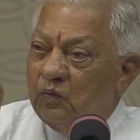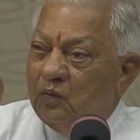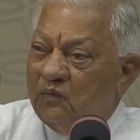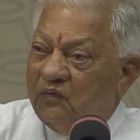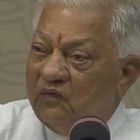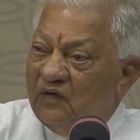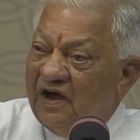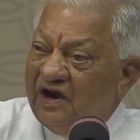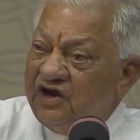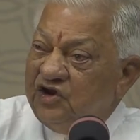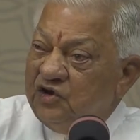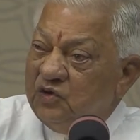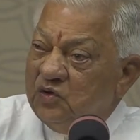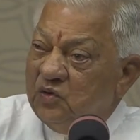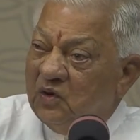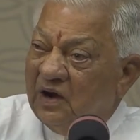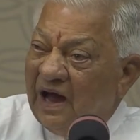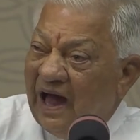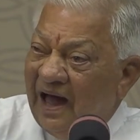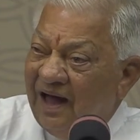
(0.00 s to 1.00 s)
When
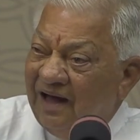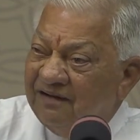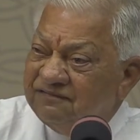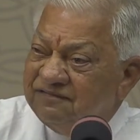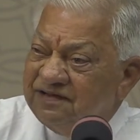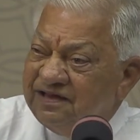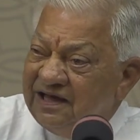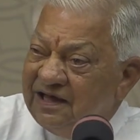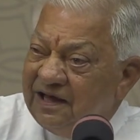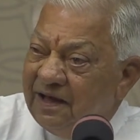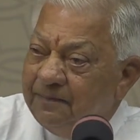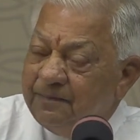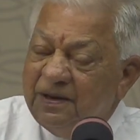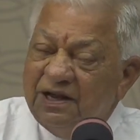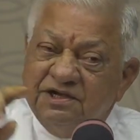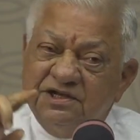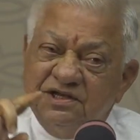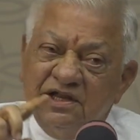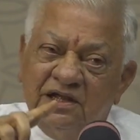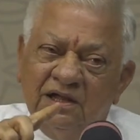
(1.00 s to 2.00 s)
you have the
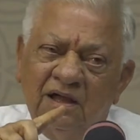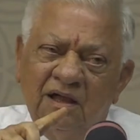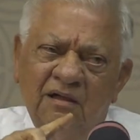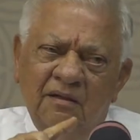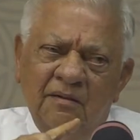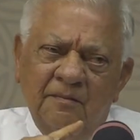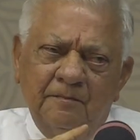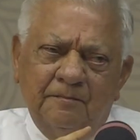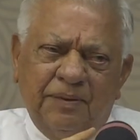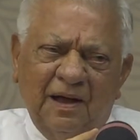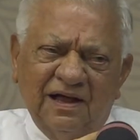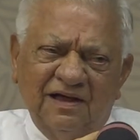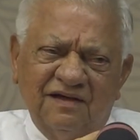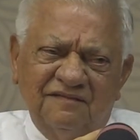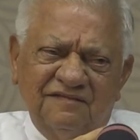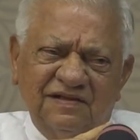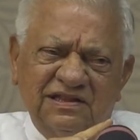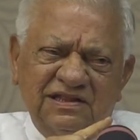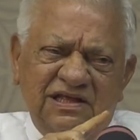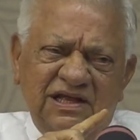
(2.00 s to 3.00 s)
ability,
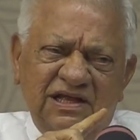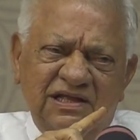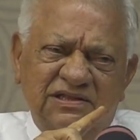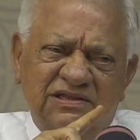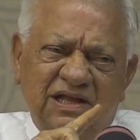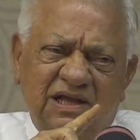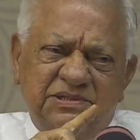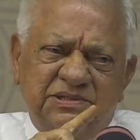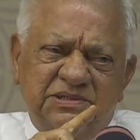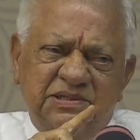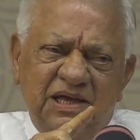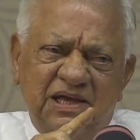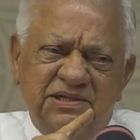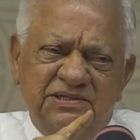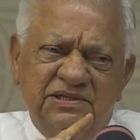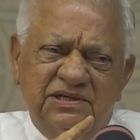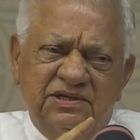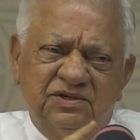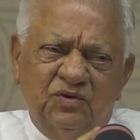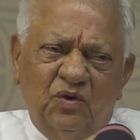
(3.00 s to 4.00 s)
Bhagavad Gita
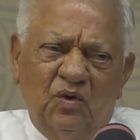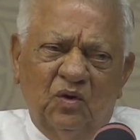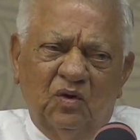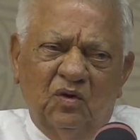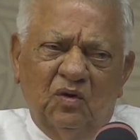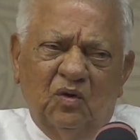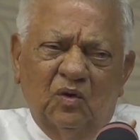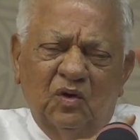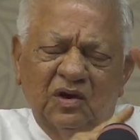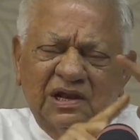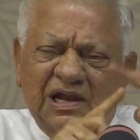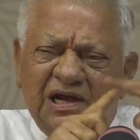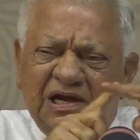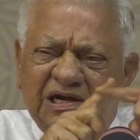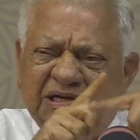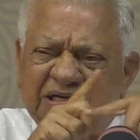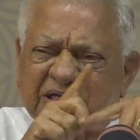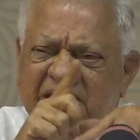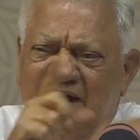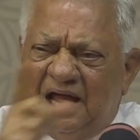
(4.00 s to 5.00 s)
says it, only
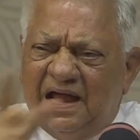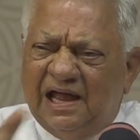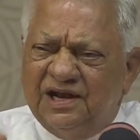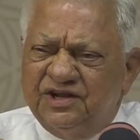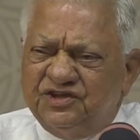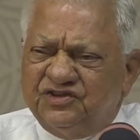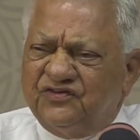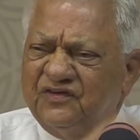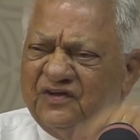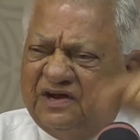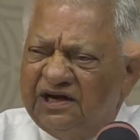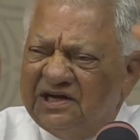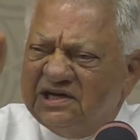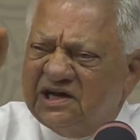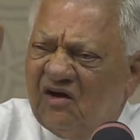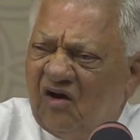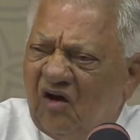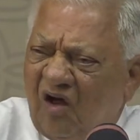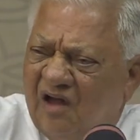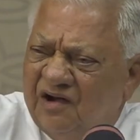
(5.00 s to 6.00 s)
transfer
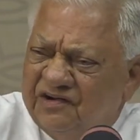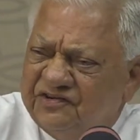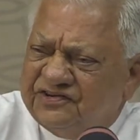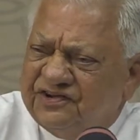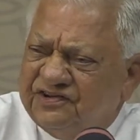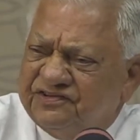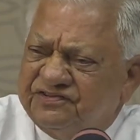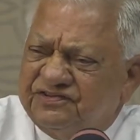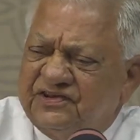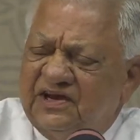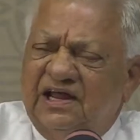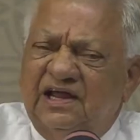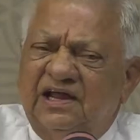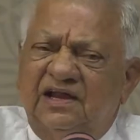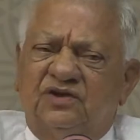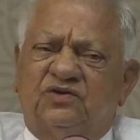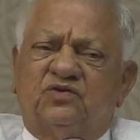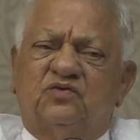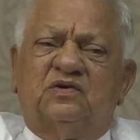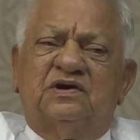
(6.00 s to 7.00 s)
it
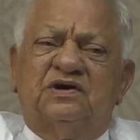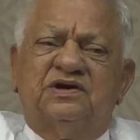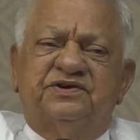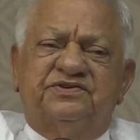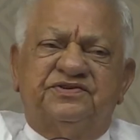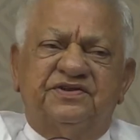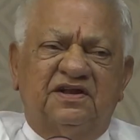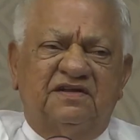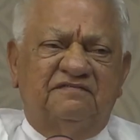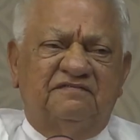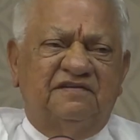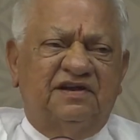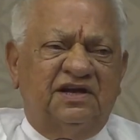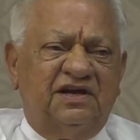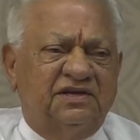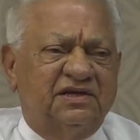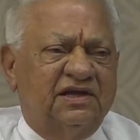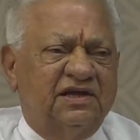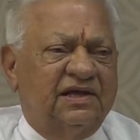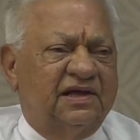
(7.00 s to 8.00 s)
consciously towards
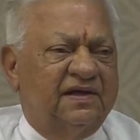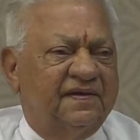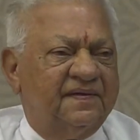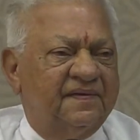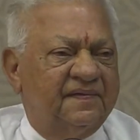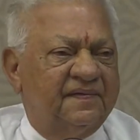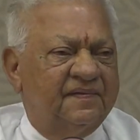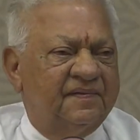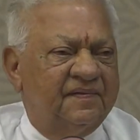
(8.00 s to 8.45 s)
divinity.